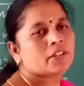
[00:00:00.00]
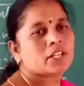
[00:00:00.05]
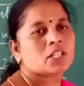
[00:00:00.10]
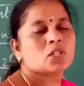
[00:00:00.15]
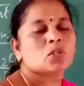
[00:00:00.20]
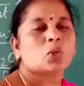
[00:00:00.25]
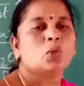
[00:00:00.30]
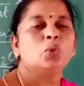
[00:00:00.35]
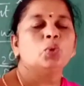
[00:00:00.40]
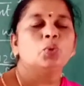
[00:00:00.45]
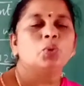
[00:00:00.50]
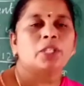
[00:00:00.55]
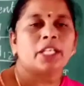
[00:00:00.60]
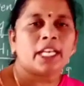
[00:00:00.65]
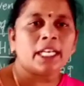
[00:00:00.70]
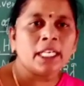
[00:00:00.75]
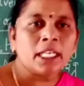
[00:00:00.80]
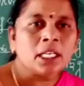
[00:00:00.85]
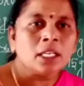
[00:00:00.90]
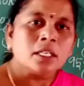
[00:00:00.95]
a solute
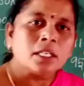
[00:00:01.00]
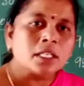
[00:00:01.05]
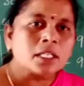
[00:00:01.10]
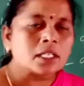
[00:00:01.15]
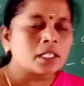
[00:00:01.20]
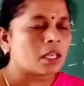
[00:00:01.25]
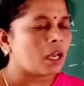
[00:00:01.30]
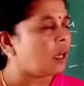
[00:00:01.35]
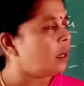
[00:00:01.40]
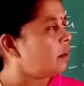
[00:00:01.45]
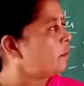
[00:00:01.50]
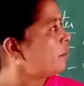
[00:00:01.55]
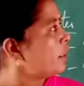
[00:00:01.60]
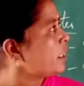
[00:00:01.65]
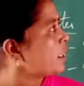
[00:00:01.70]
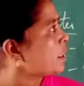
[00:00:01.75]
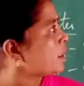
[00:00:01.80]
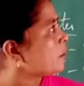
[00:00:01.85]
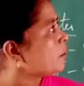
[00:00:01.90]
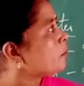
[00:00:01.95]
and
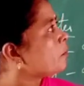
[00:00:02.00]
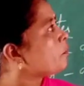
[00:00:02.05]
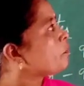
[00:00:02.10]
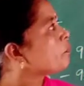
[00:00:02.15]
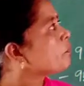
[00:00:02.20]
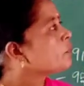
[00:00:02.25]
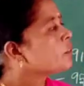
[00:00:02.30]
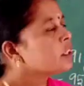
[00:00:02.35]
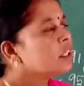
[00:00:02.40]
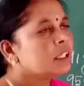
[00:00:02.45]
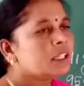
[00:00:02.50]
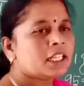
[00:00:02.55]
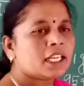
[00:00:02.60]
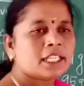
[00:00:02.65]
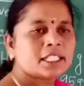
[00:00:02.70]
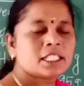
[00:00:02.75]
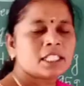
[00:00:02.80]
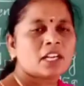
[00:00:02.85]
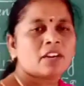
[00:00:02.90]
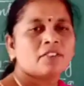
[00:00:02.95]
solvent.
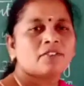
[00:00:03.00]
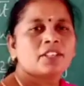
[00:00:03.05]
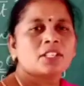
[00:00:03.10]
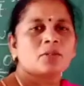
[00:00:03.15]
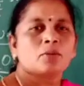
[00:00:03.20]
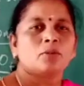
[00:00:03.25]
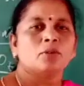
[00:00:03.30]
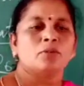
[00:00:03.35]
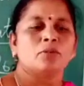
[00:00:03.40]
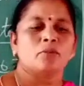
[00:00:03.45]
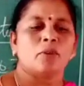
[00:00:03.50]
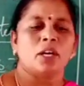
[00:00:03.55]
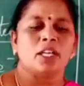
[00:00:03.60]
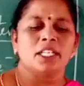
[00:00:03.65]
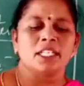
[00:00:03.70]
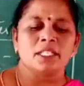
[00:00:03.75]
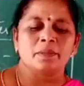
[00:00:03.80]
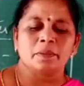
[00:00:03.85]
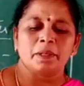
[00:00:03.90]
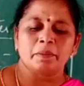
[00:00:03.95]
Nature of a solute. What
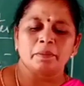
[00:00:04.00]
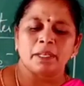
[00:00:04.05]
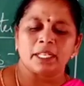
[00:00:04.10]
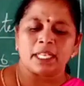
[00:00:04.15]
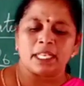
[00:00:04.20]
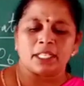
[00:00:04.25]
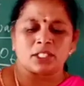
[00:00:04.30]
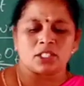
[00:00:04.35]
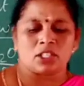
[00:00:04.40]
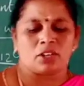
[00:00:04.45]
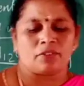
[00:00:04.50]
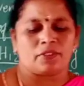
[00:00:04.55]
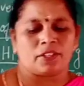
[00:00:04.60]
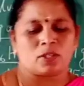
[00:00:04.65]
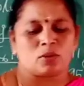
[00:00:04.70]
is meant by nature of a